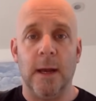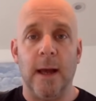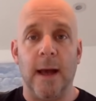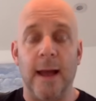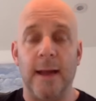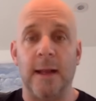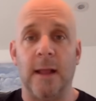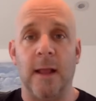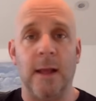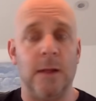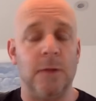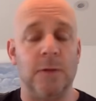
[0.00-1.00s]
I had a
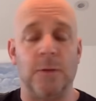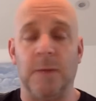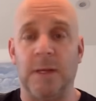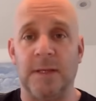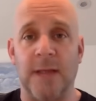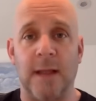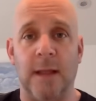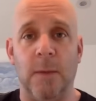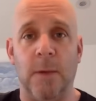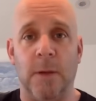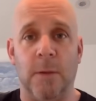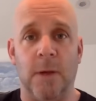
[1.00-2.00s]
client told me exactly
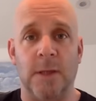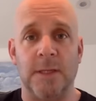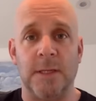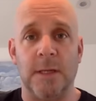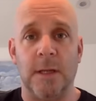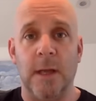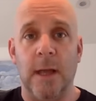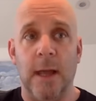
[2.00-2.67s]
what he wanted,